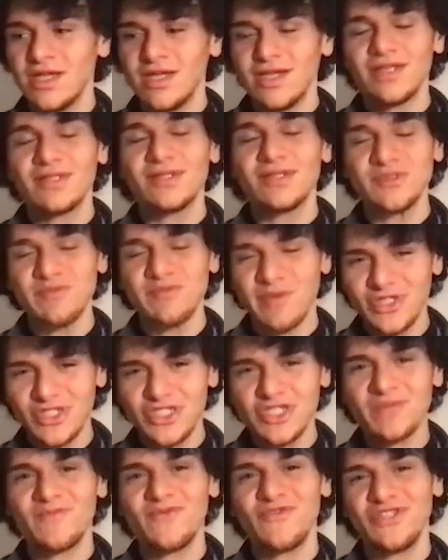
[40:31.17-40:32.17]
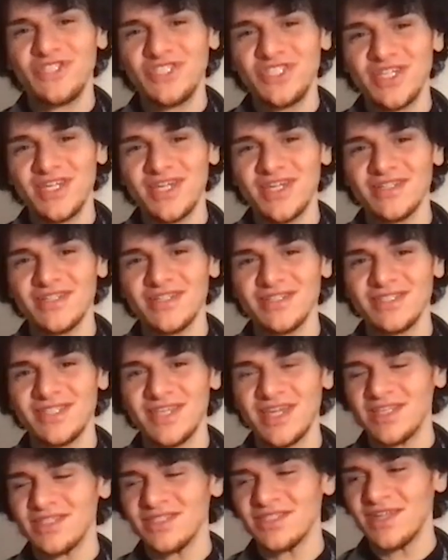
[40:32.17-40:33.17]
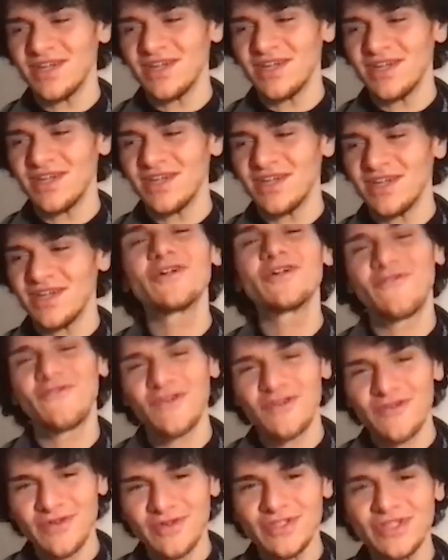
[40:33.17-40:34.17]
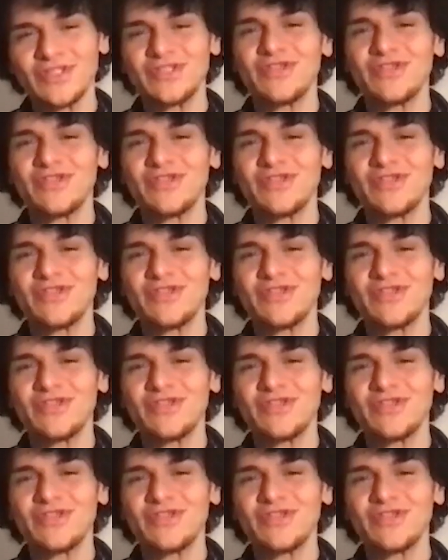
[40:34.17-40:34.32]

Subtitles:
It is much appreciated, and I'm looking forward to